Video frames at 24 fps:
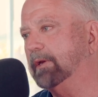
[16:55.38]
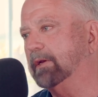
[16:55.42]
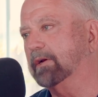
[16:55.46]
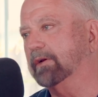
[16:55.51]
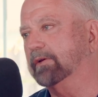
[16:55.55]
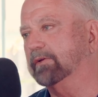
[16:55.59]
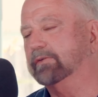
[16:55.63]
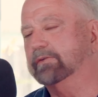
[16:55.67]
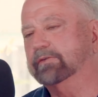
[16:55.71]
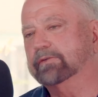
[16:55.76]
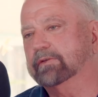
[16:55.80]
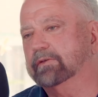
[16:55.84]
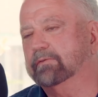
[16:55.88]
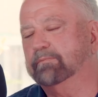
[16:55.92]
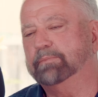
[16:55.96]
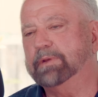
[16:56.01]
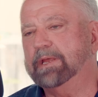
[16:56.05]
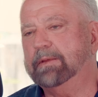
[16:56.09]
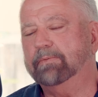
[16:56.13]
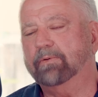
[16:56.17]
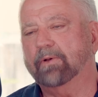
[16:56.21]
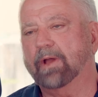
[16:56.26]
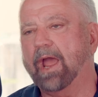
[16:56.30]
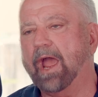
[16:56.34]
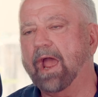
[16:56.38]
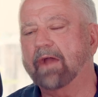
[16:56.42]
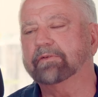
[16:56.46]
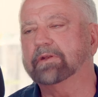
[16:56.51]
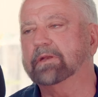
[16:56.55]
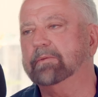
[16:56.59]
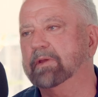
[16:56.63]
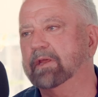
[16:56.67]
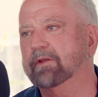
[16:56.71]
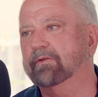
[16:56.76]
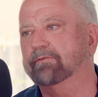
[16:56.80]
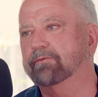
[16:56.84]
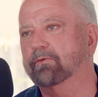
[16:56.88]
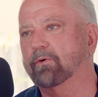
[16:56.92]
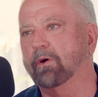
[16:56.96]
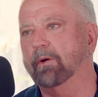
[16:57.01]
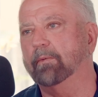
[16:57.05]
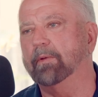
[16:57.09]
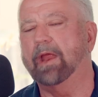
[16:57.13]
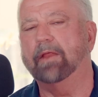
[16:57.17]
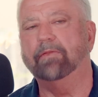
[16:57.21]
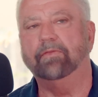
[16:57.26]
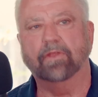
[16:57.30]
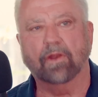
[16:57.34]
Because people have to be
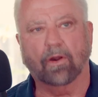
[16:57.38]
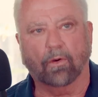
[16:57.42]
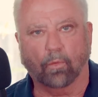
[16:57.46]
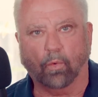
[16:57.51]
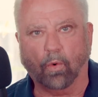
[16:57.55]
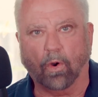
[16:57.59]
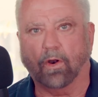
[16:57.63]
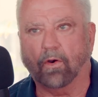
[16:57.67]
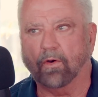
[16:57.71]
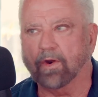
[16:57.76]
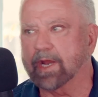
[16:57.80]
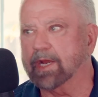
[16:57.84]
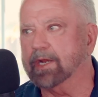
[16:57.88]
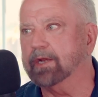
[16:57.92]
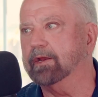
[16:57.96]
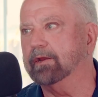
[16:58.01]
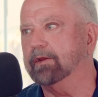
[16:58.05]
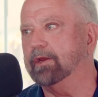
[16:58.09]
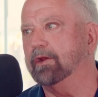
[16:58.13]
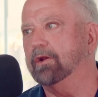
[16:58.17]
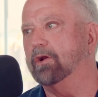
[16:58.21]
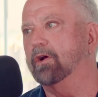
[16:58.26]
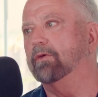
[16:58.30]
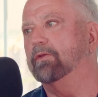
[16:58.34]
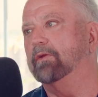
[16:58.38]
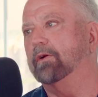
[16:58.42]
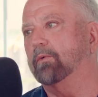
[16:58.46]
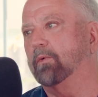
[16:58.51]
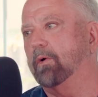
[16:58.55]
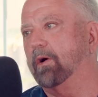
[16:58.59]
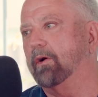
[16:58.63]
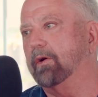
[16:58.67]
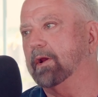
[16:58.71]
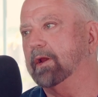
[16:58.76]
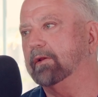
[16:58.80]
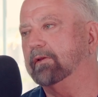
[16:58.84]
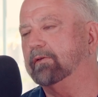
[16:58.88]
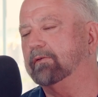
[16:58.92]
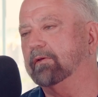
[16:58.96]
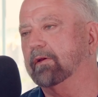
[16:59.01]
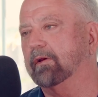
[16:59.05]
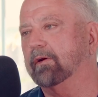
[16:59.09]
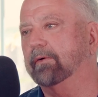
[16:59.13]
informed, and they're worried. They're worried. So.